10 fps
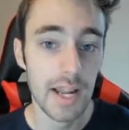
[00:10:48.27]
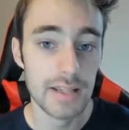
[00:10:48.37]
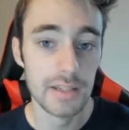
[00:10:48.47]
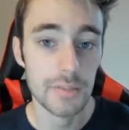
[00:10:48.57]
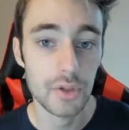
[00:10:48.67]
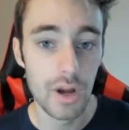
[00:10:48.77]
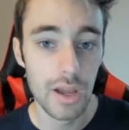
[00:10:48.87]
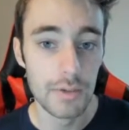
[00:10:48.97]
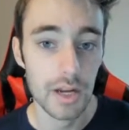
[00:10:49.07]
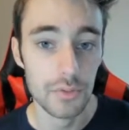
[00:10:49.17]
and
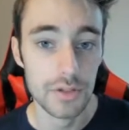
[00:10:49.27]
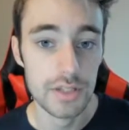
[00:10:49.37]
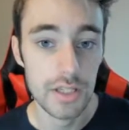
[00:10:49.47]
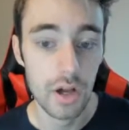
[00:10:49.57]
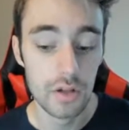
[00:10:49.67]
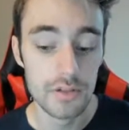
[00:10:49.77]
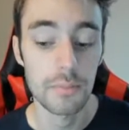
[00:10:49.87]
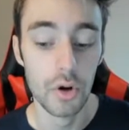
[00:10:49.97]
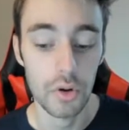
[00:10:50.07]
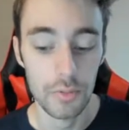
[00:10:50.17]
subscribe, and I will see y'all
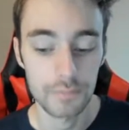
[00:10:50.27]
tomorrow.